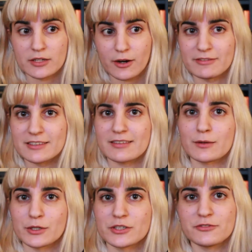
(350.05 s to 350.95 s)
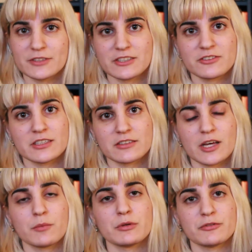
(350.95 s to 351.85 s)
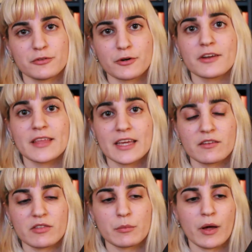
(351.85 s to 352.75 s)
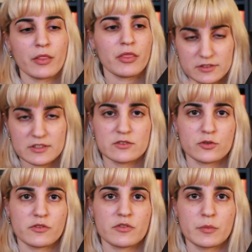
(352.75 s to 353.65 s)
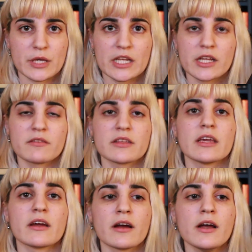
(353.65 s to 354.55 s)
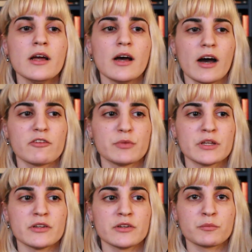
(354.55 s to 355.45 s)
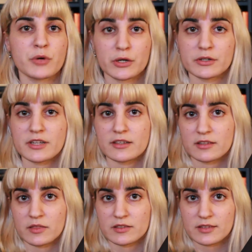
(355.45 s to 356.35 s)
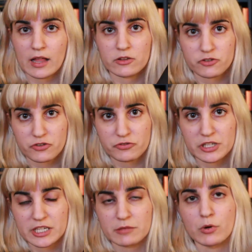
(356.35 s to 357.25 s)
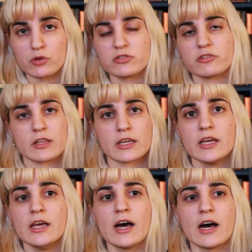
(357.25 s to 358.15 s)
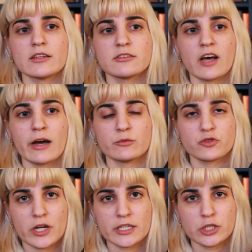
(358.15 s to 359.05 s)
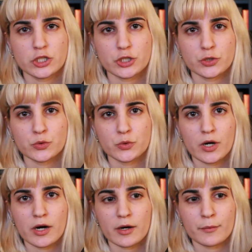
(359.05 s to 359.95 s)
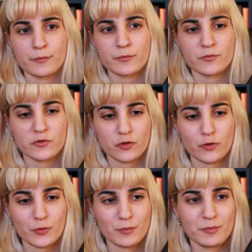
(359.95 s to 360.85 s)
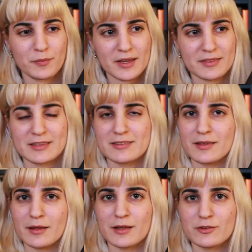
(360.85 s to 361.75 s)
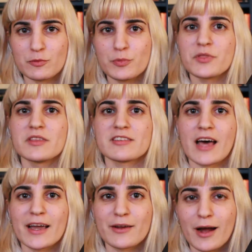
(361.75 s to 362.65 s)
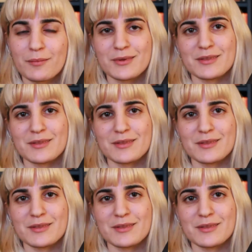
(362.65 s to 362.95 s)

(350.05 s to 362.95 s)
obviously want to finish this up before the end of the month. Since sort of the beginning of the year, I've been prioritizing the Salinger reading mostly. So I'm trying to pick this, to put this higher up